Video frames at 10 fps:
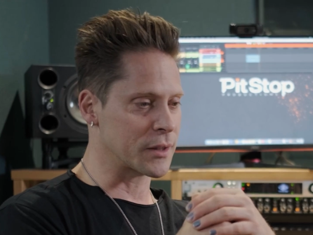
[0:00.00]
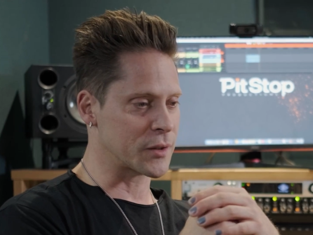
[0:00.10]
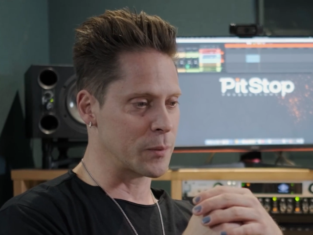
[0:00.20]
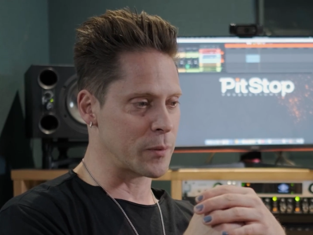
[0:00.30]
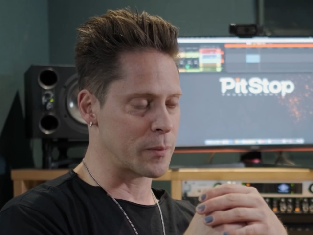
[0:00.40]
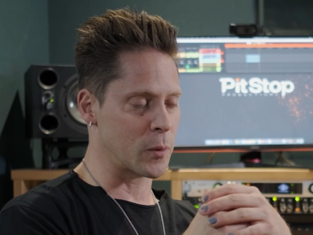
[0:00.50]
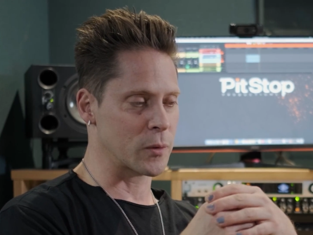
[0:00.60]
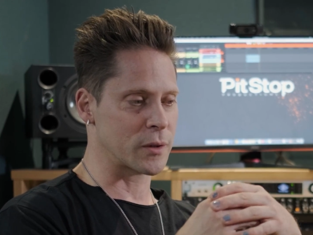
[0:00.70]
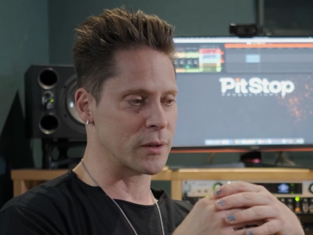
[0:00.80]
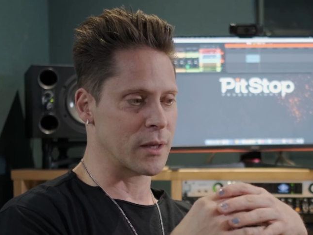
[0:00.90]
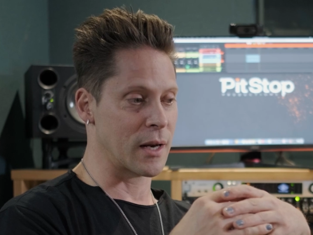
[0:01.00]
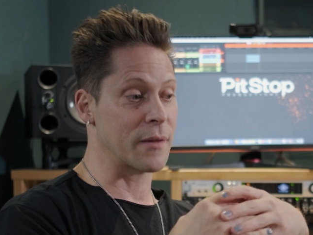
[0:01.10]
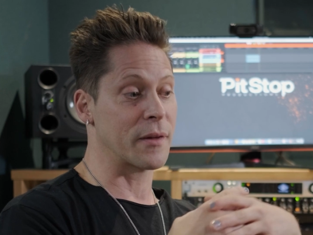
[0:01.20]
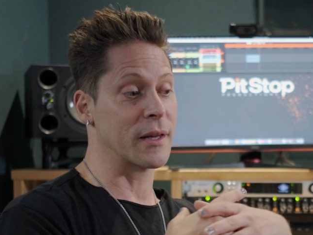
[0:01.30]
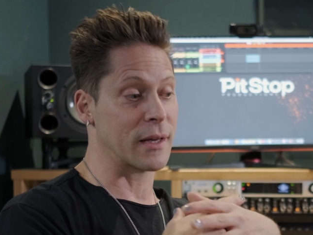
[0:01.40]
super important, and I
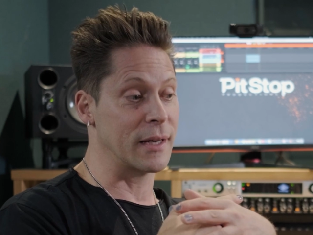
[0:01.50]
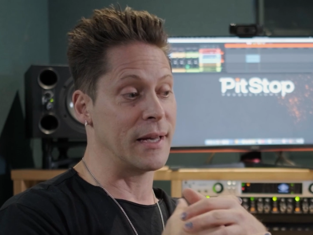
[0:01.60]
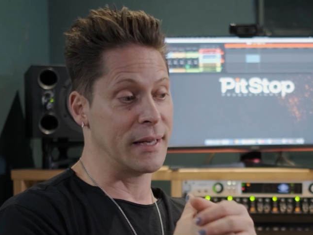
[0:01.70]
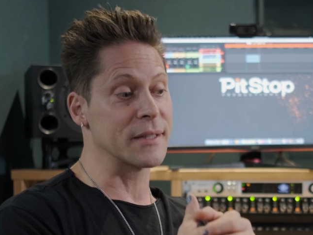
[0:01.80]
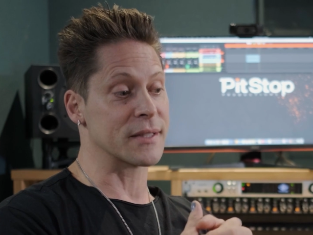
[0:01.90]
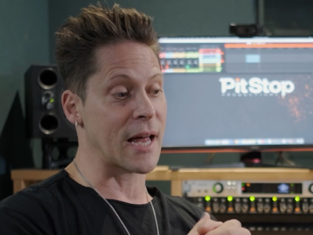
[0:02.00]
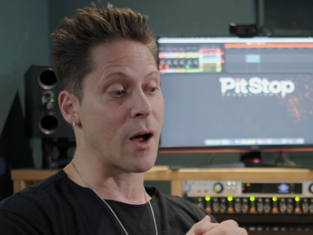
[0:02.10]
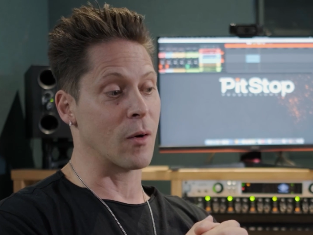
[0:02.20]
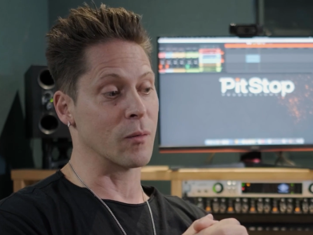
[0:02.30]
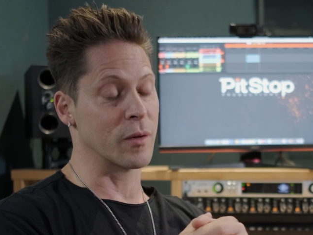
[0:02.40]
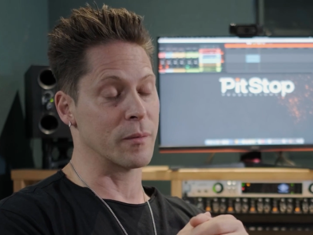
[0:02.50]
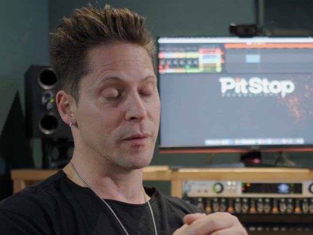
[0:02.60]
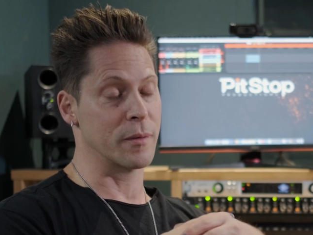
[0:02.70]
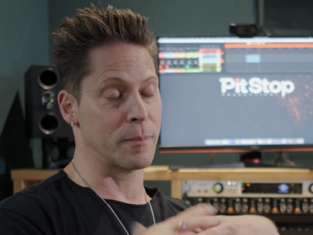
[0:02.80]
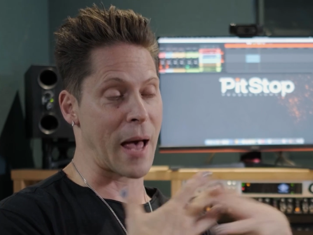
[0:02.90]
think it is now
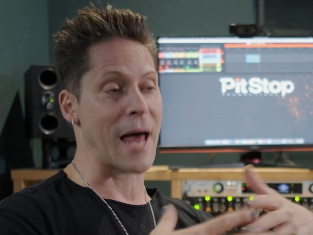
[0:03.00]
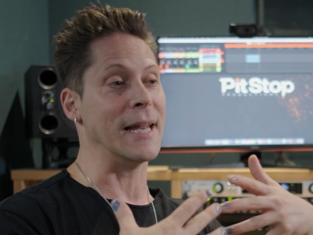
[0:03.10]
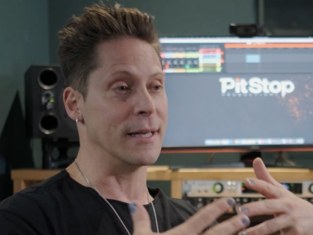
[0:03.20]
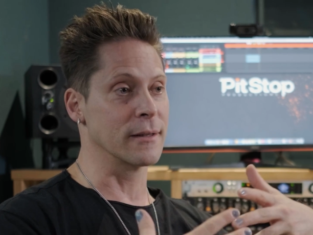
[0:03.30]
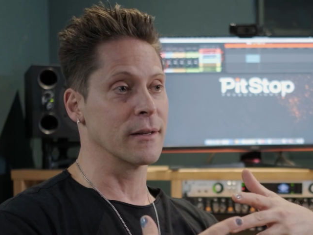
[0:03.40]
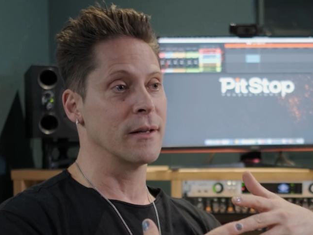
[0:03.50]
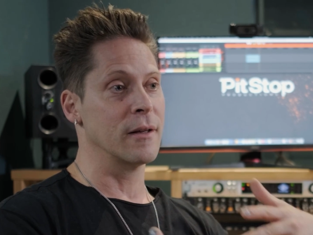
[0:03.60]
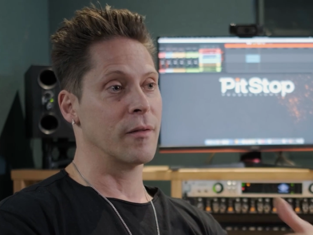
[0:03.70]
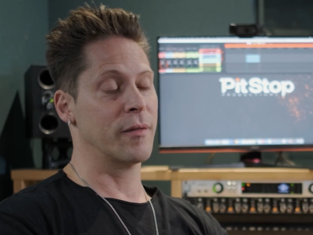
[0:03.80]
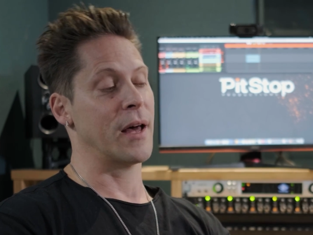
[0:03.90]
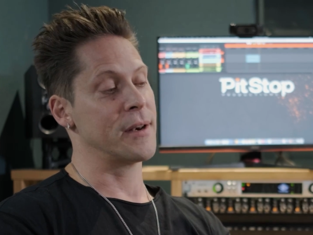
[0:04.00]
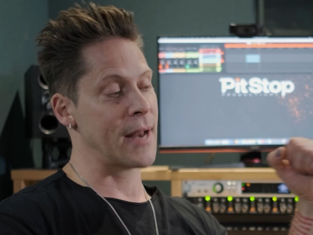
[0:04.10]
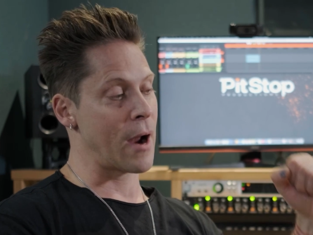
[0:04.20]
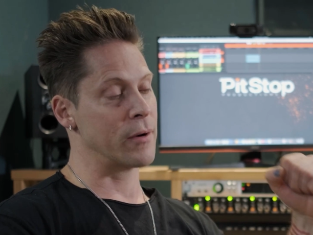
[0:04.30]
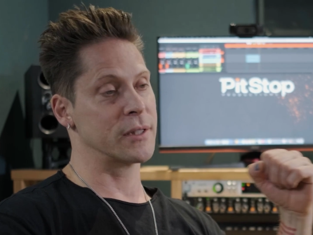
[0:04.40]
the palette that
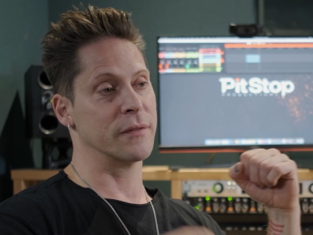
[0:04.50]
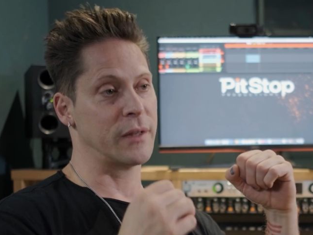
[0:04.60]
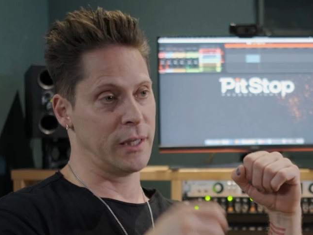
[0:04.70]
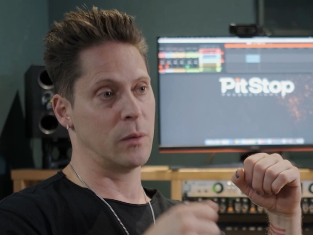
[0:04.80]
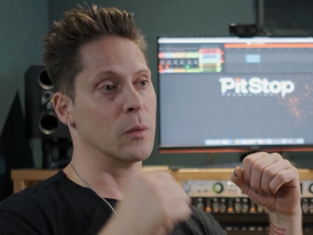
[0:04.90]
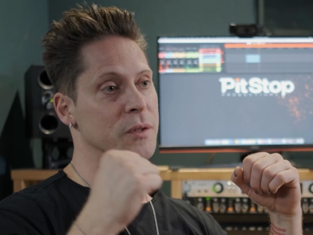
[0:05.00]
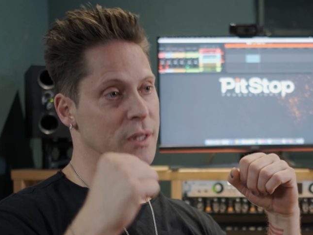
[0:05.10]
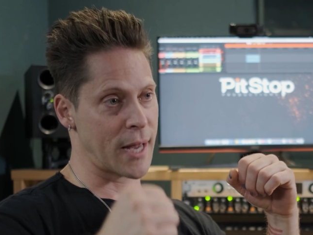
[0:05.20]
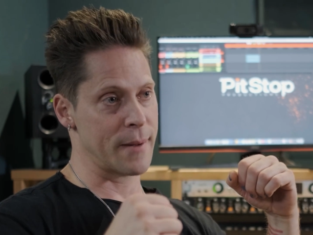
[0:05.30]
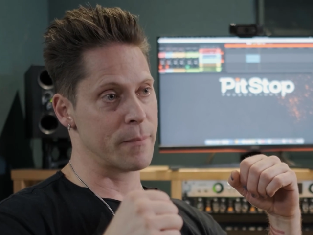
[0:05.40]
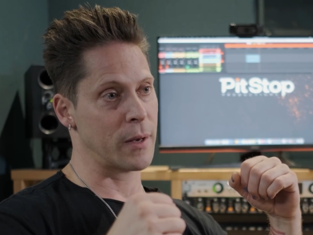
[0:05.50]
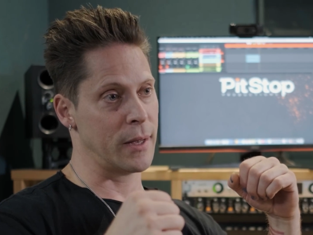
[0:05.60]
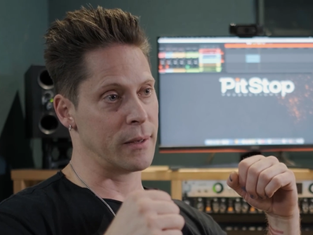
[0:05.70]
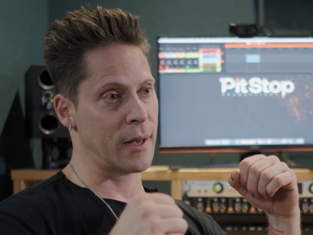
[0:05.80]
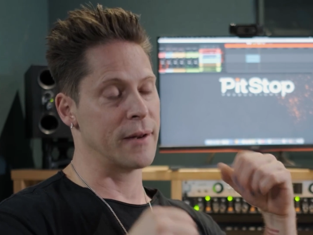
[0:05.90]
narrative equals
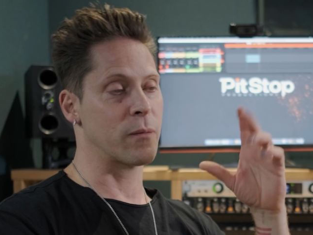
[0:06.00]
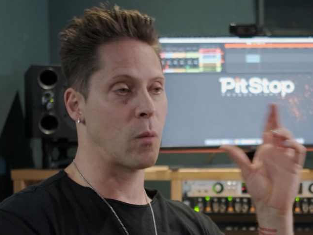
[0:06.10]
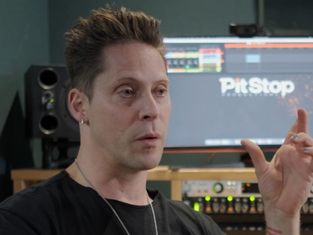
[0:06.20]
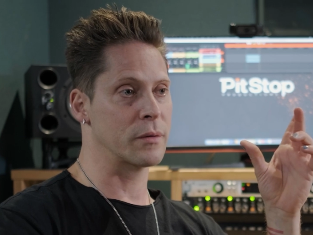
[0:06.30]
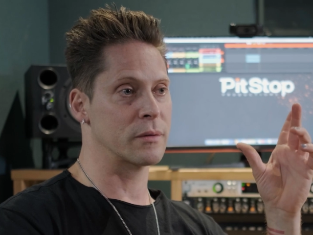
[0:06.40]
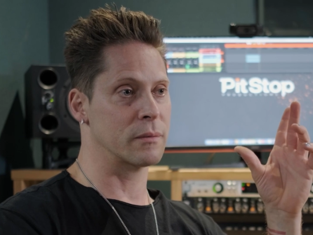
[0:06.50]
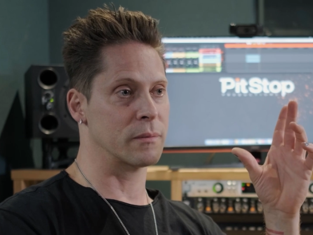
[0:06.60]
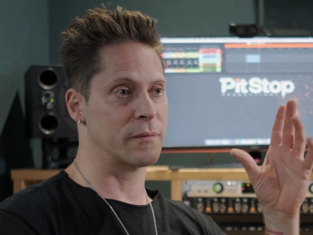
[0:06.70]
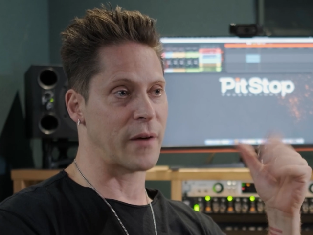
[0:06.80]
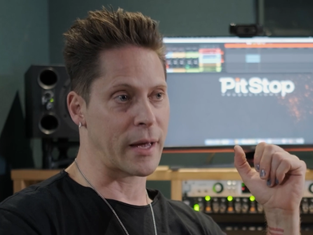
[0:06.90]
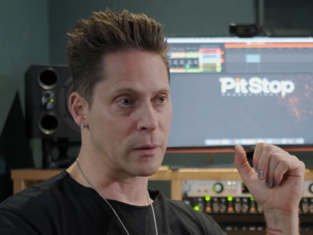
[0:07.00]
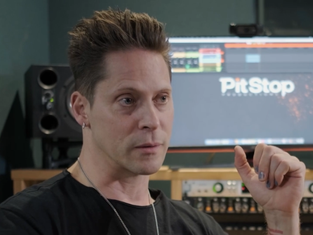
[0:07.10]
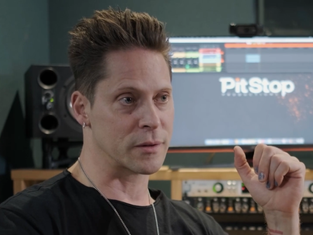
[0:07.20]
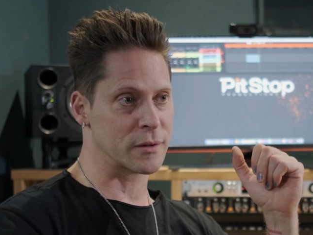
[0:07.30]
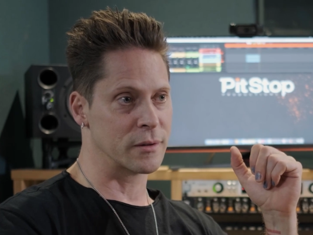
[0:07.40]
gameplay. And if one
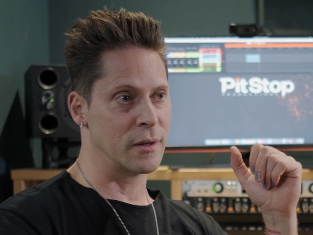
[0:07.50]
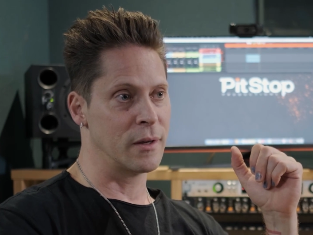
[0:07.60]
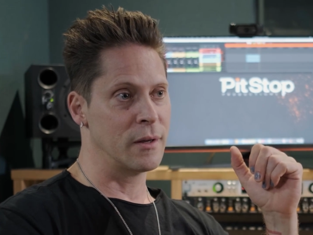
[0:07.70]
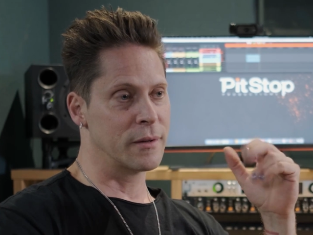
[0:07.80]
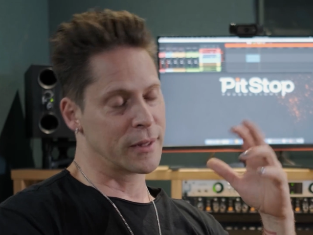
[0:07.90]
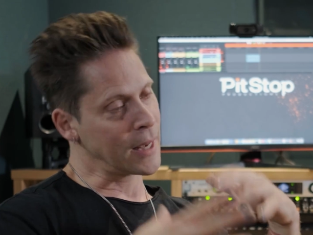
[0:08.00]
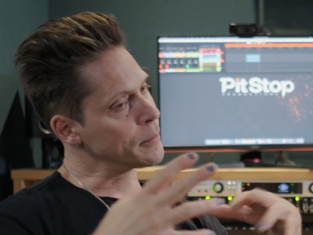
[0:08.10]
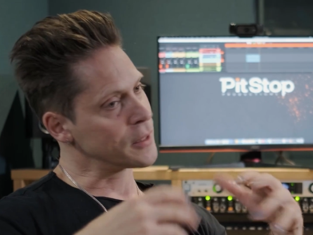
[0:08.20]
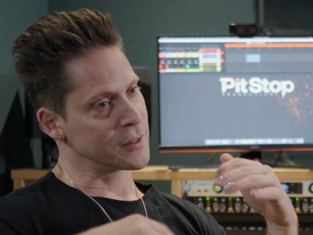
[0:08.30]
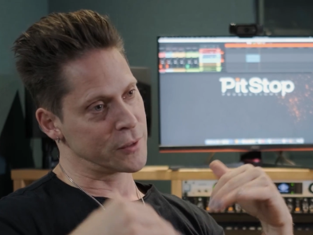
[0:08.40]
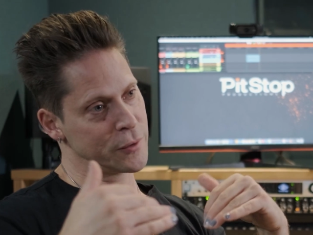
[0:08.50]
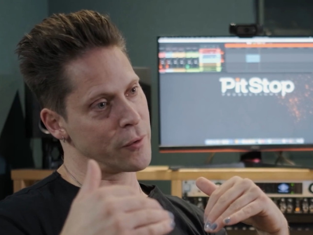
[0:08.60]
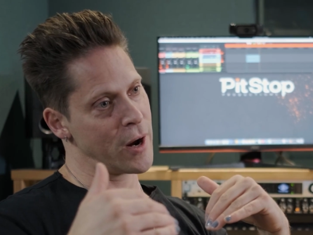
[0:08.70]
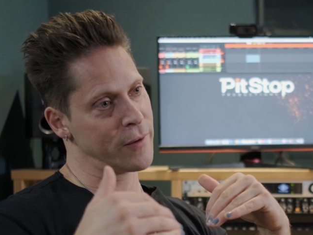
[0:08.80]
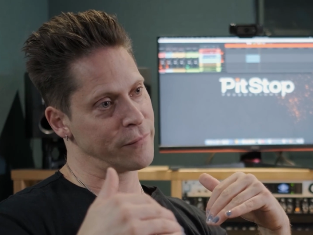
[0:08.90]
fails, the game doesn't do
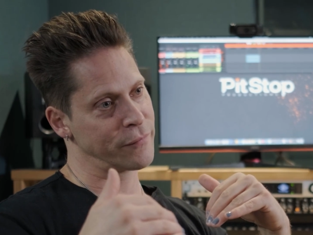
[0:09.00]
great.